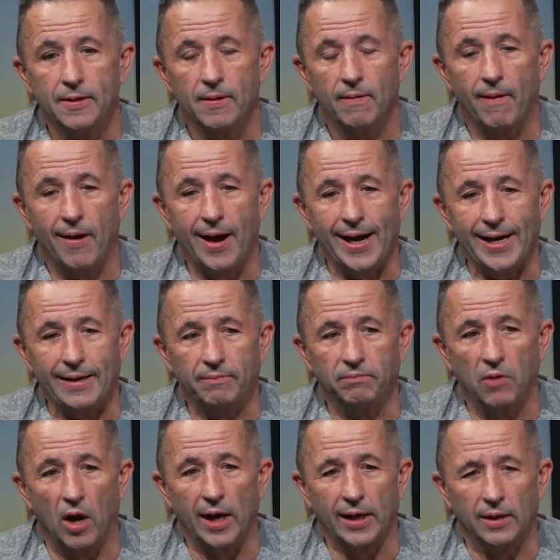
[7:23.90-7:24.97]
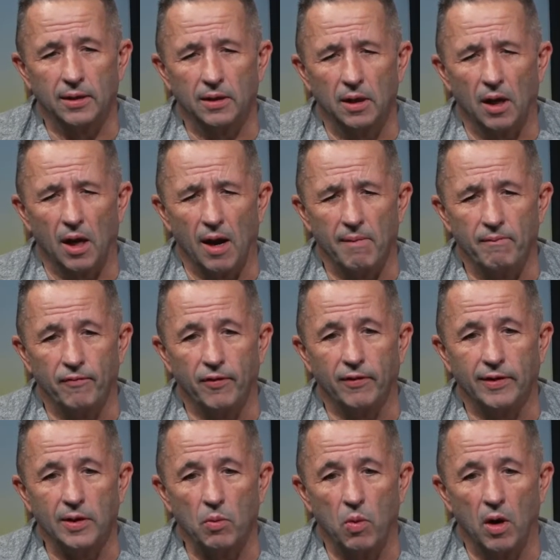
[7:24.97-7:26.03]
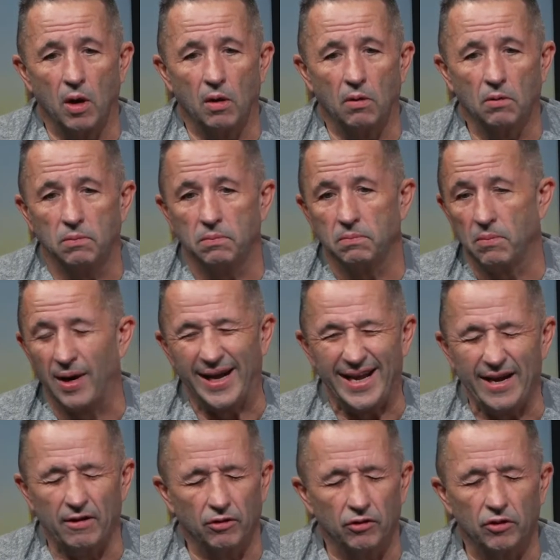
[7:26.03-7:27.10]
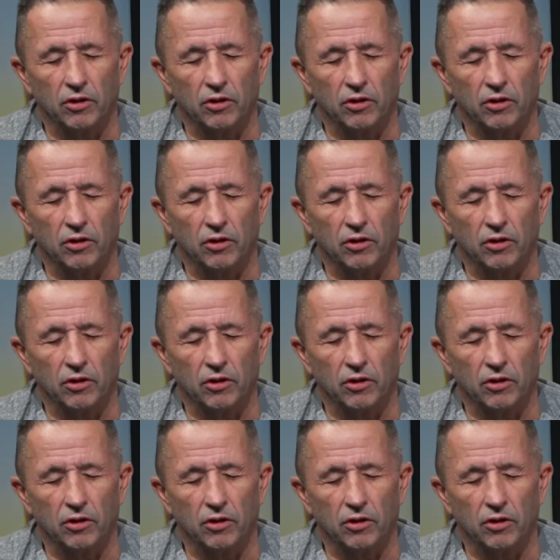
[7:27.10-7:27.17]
I'm very well, my ear is to the